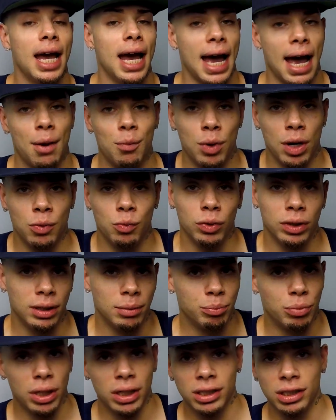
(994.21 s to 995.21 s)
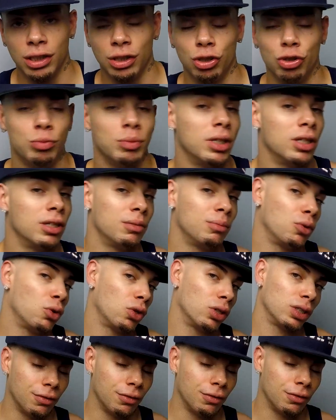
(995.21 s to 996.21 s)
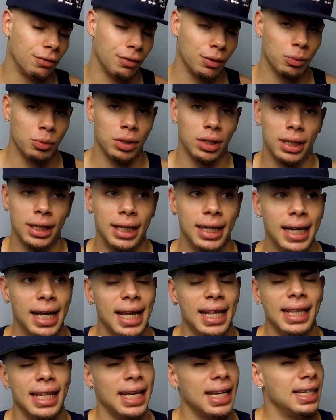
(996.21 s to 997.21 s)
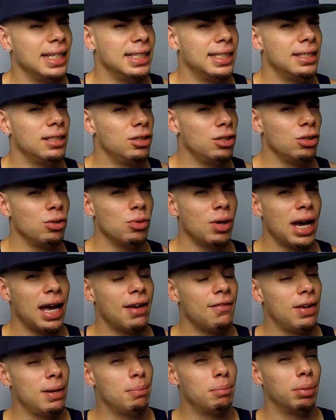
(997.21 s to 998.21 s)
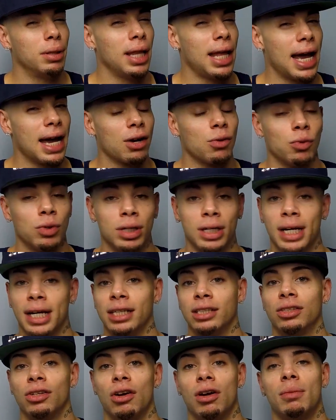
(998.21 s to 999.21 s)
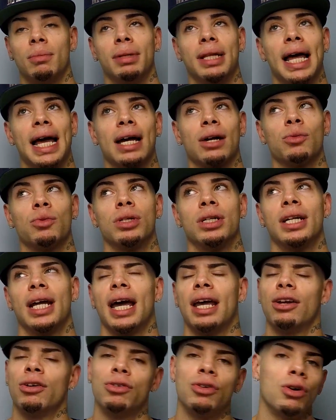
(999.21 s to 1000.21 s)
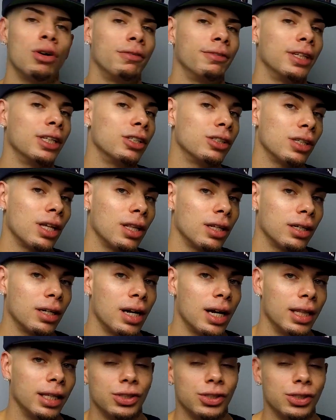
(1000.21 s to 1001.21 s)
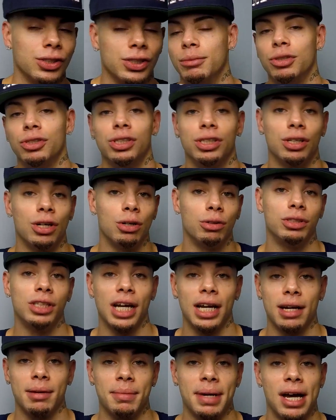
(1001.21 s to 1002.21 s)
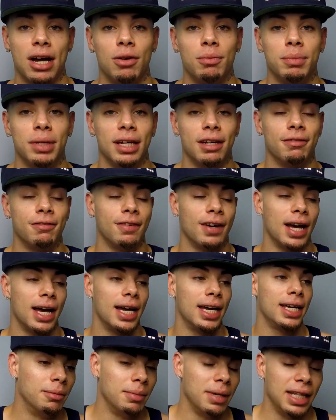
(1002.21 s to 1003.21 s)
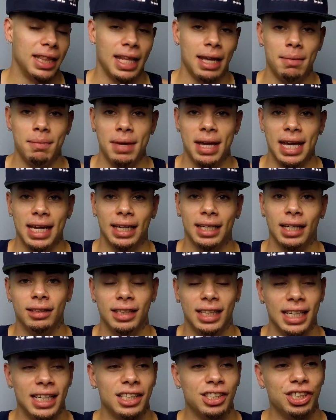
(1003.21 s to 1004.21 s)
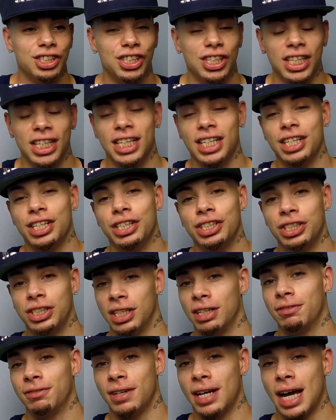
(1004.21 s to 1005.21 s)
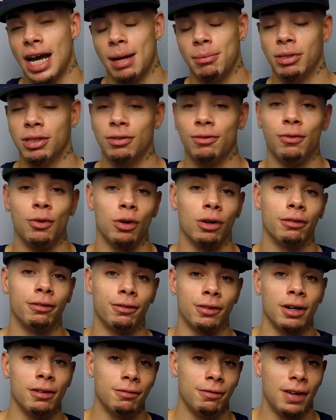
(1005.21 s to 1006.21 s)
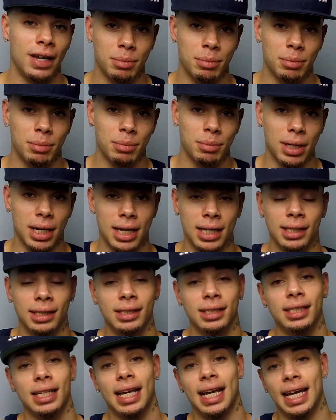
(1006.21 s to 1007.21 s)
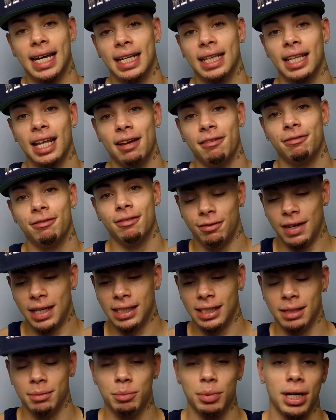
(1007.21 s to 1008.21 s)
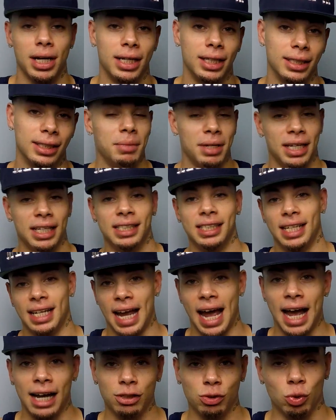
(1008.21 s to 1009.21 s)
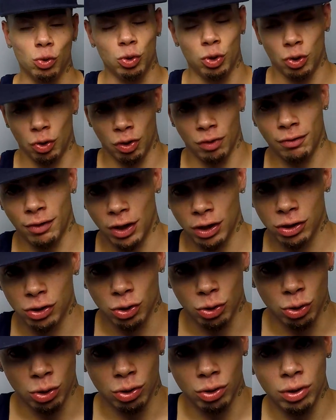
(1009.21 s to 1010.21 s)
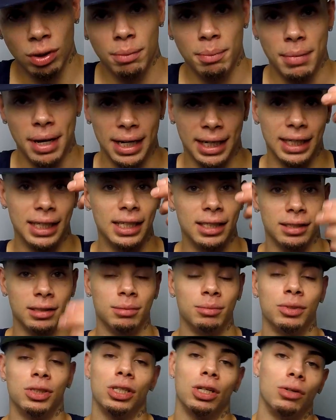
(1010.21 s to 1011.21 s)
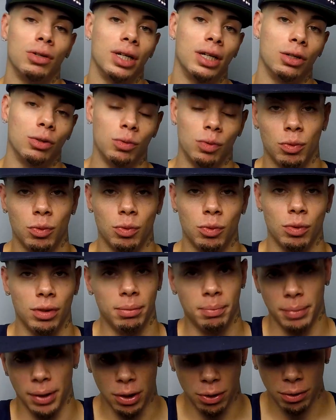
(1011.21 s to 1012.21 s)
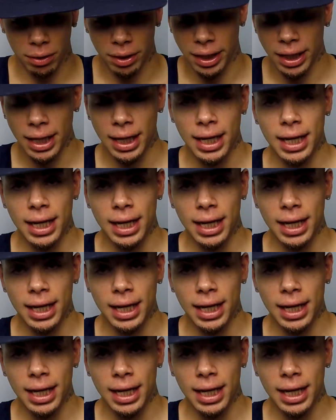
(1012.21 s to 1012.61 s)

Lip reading: I went with the brushed aluminum or silver one. They do have a black one. I saw a black one. I don't know if there's other colors. You should go check them out, BFI. And they make DSG shift knobs for front facing buttons and left facing buttons. It is an actual universal mechanism, so it'll work with both.